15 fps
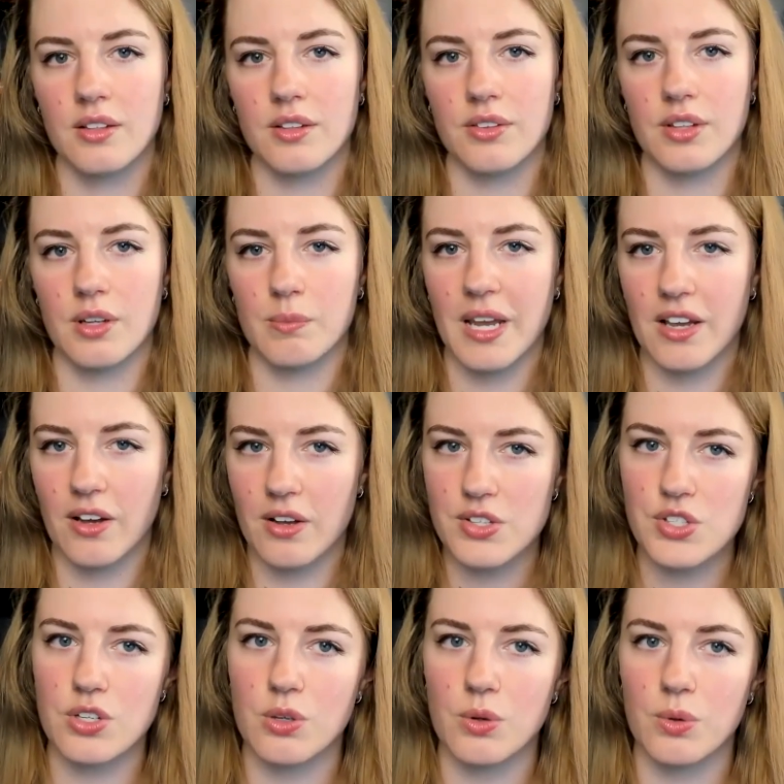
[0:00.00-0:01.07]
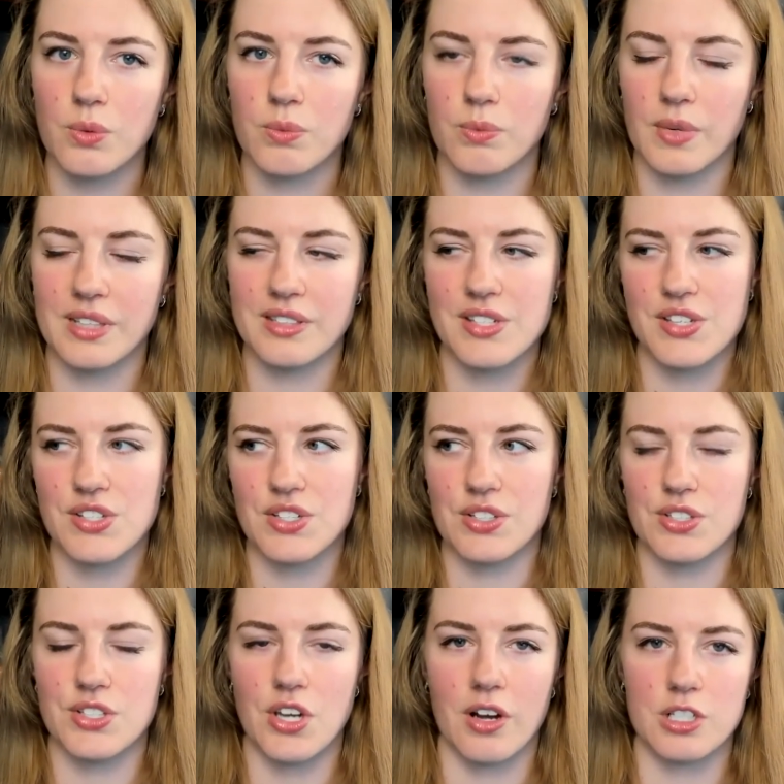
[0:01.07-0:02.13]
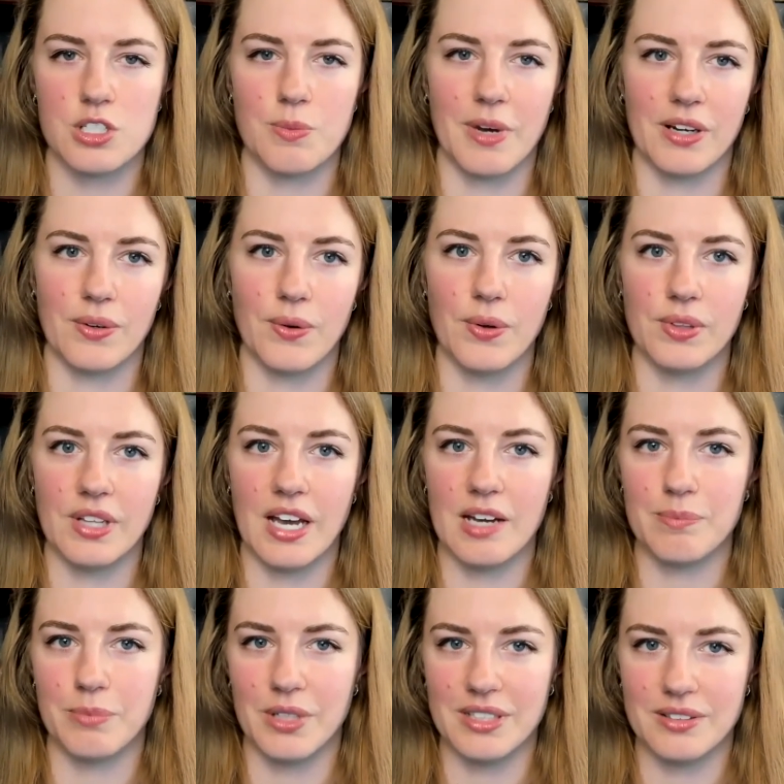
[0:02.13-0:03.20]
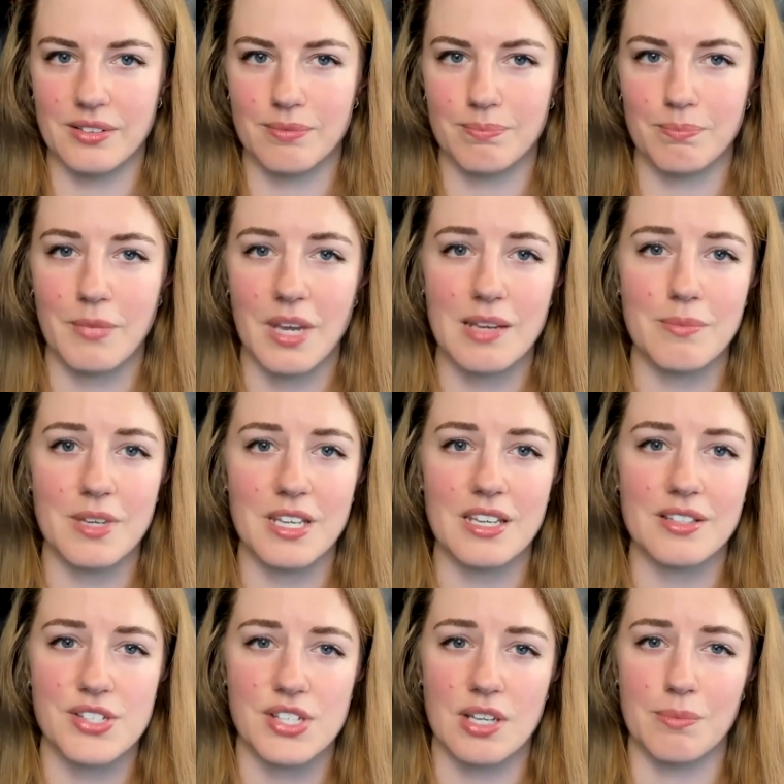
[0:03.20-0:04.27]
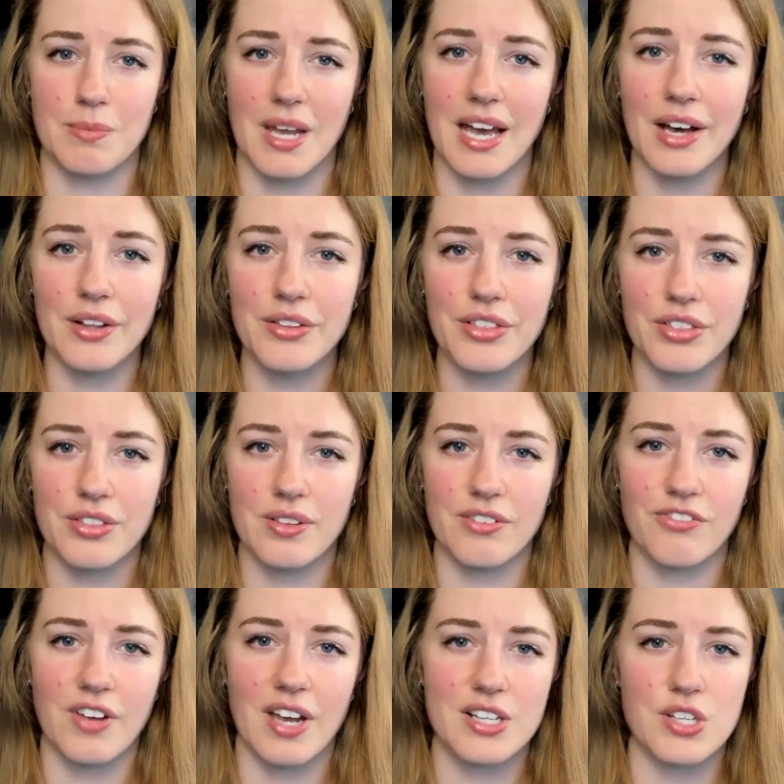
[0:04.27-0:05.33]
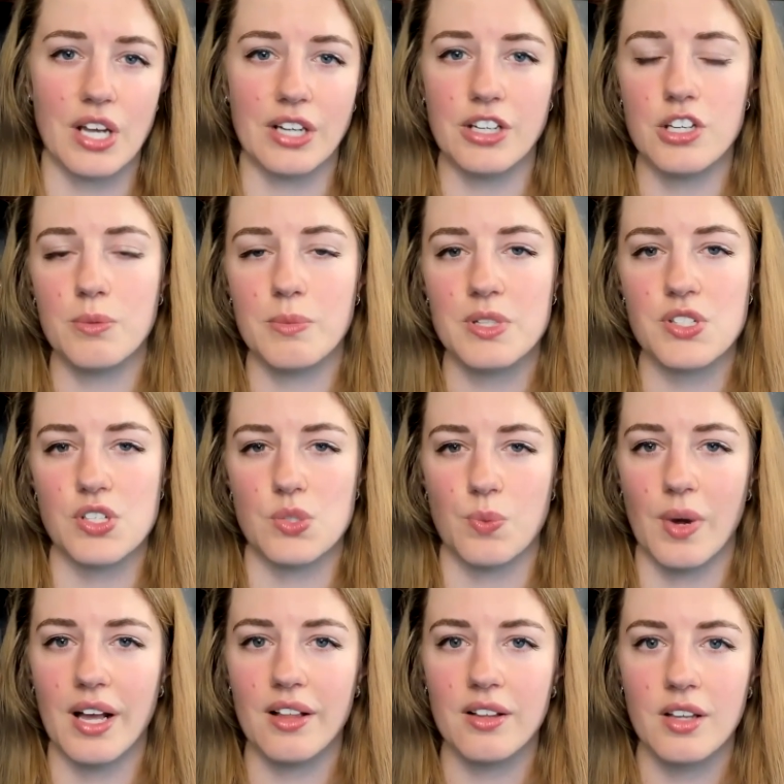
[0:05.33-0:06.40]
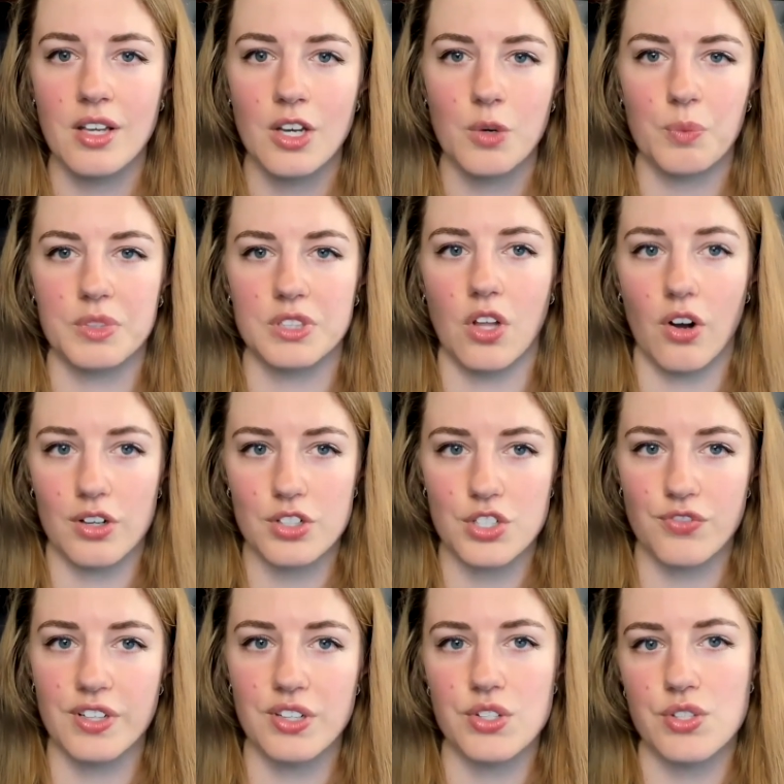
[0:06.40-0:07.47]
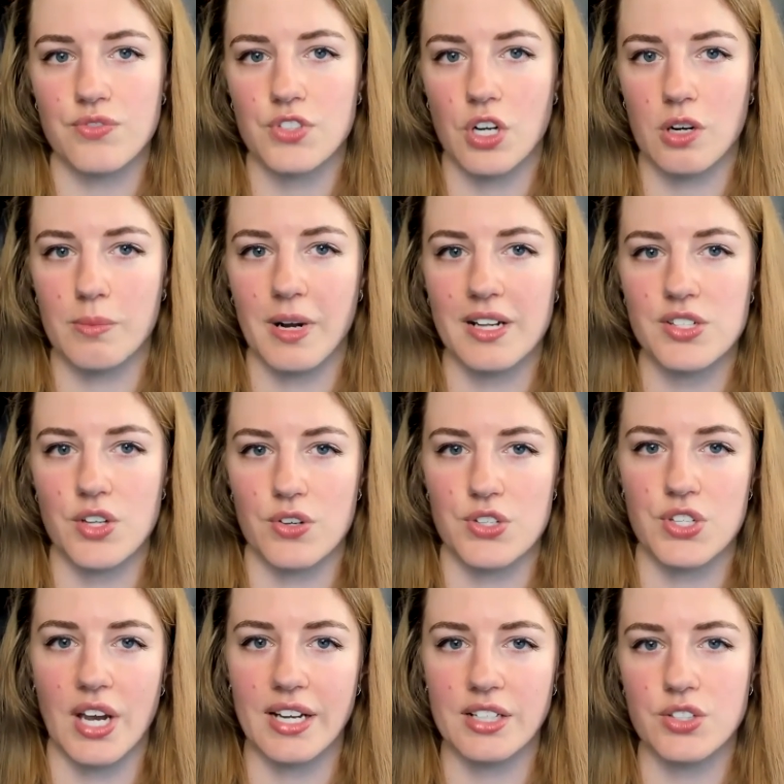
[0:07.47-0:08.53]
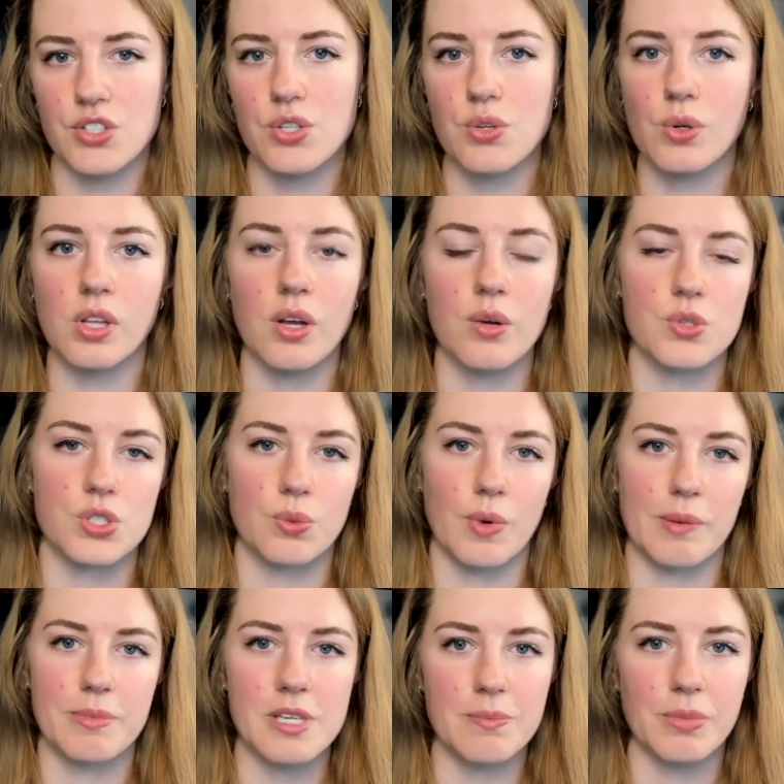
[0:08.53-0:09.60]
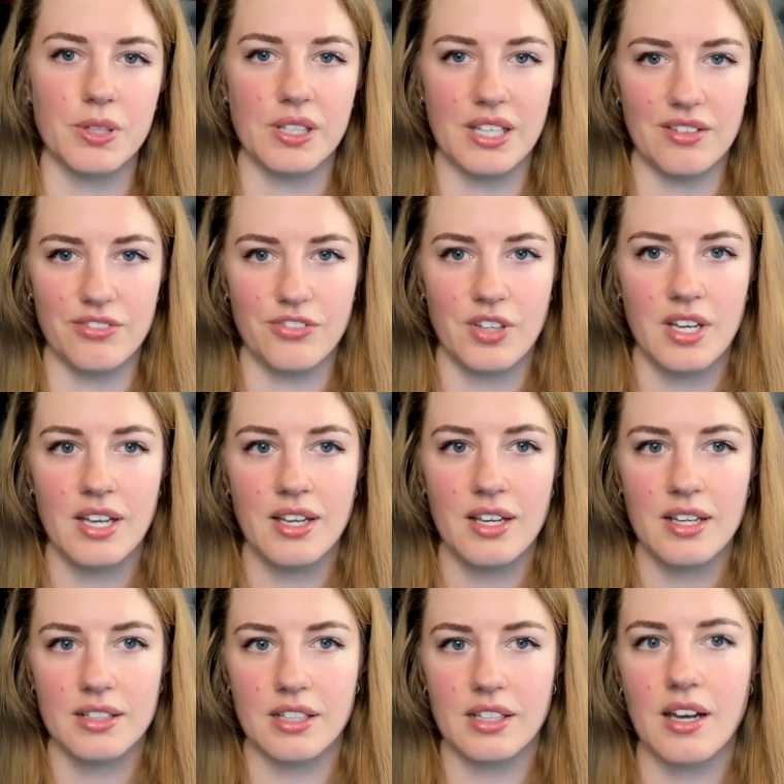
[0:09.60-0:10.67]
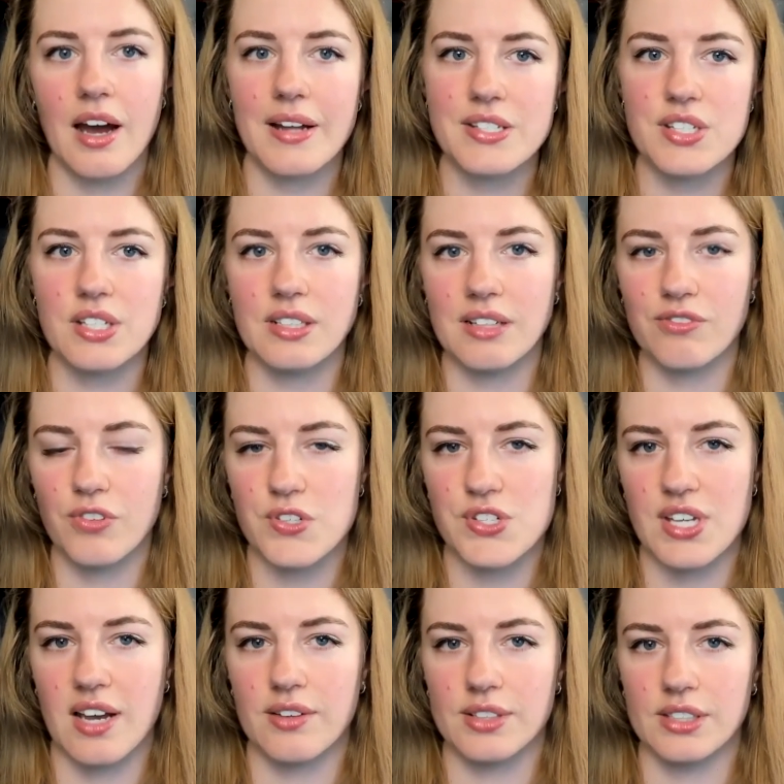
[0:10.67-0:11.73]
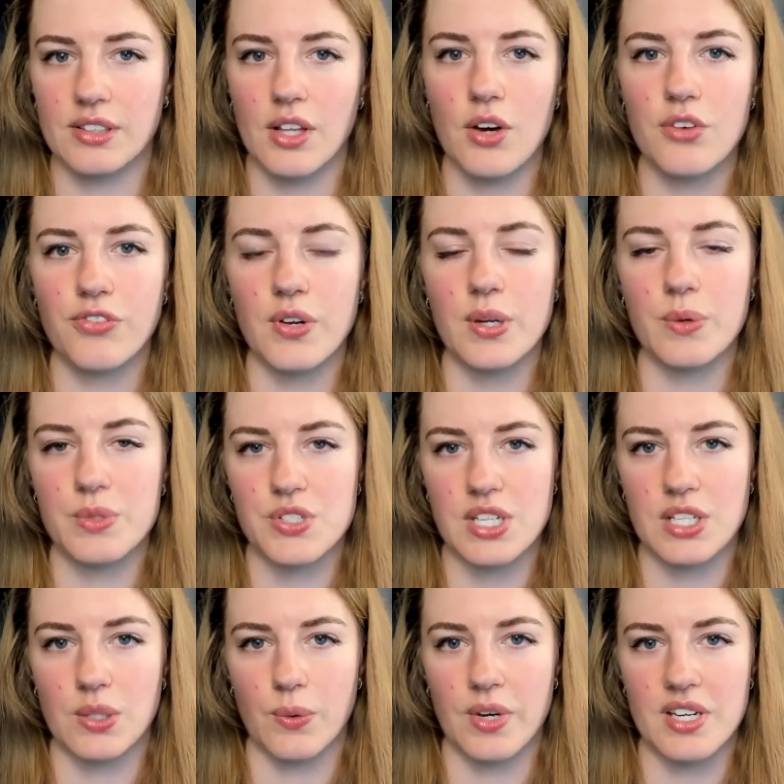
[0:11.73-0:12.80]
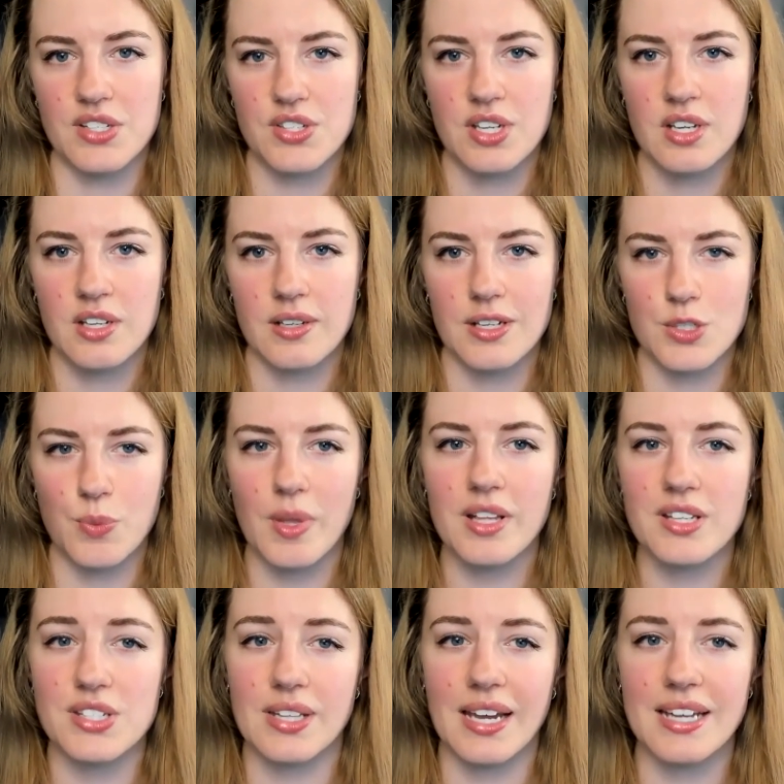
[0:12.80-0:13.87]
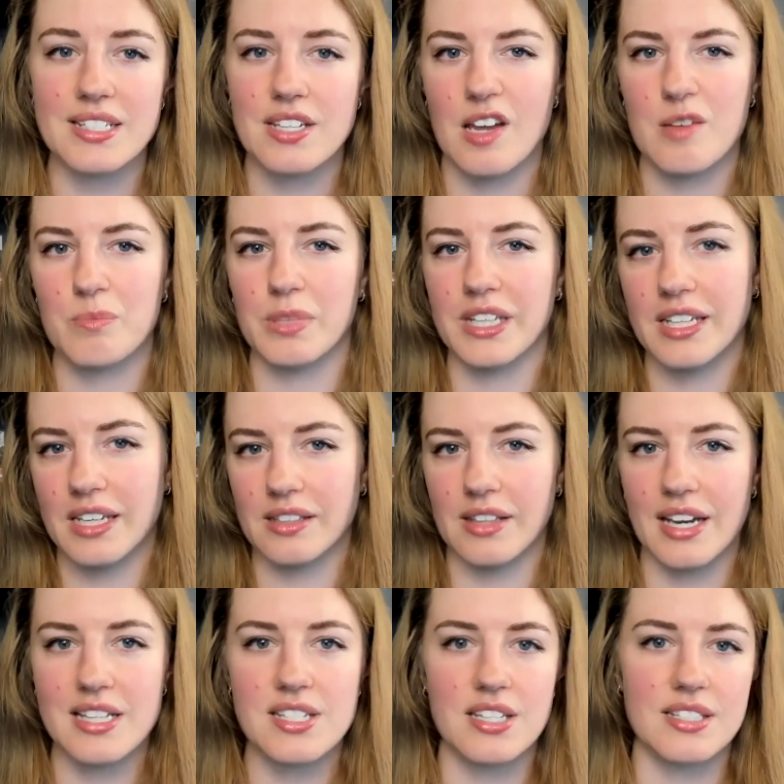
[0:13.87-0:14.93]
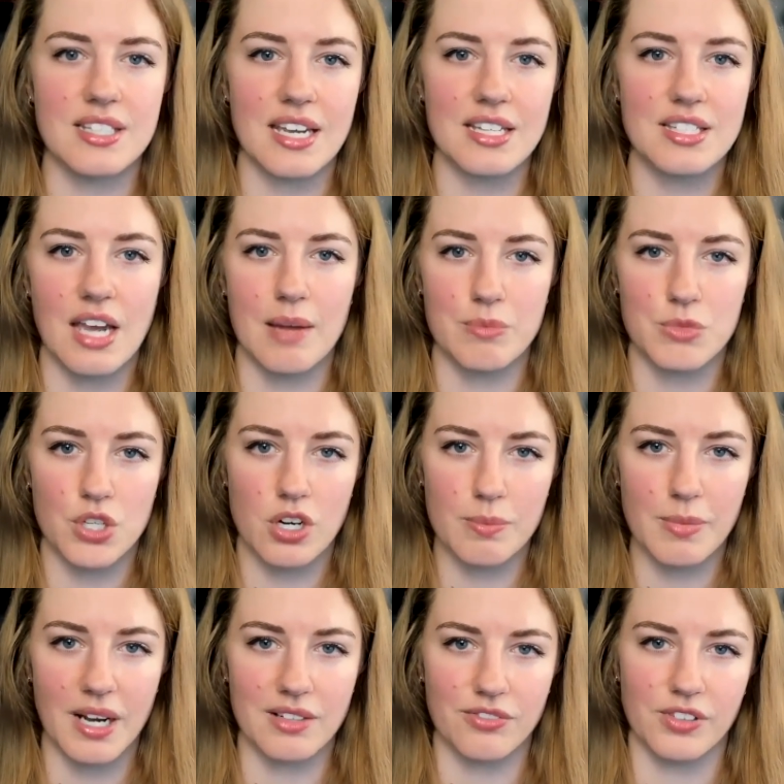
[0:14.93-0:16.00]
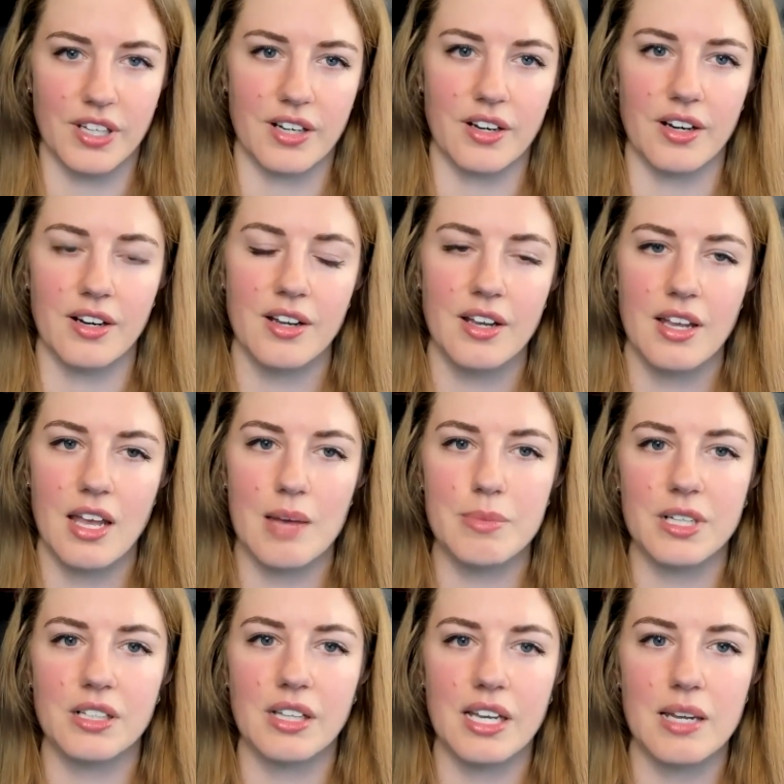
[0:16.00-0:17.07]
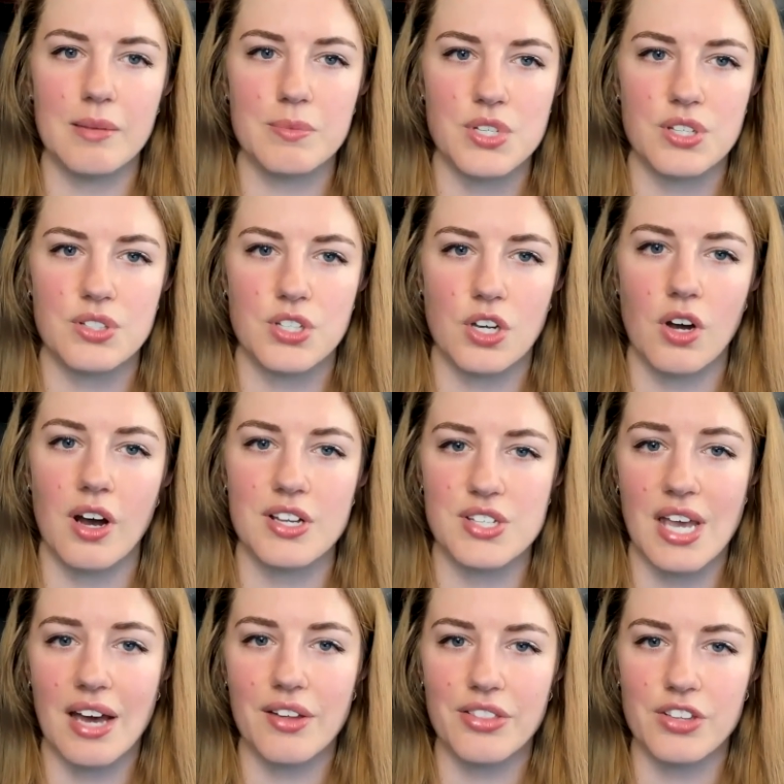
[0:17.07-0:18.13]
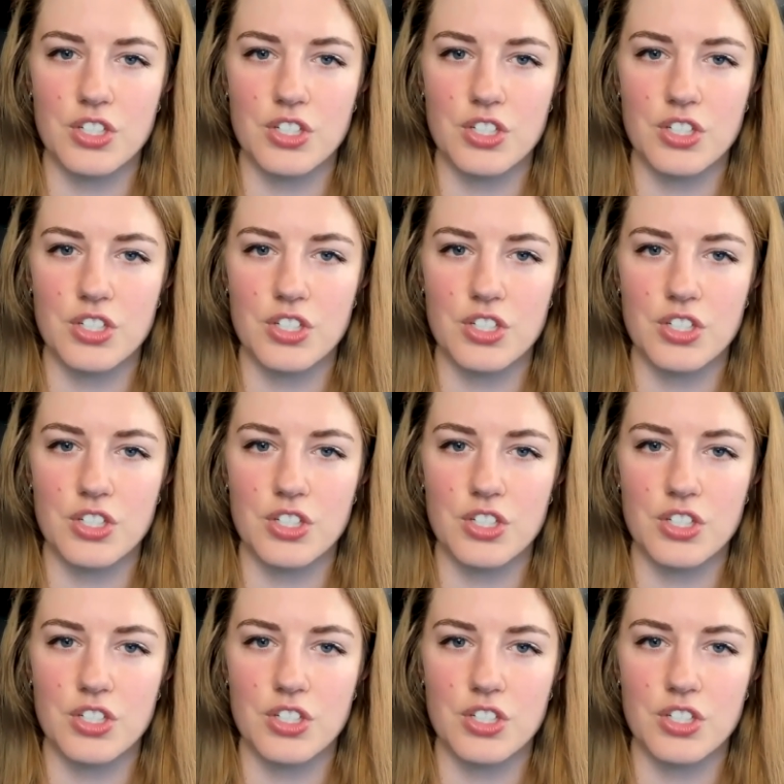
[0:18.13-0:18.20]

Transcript: There may also, and this isn't talked about a whole lot, but may be some health effects on humans as well when large fields of turbines are sited too close to where people live. The constant infrasound and low-frequency noise, as well as nighttime blinking lights and daytime turbine flicker, have been claimed to cause health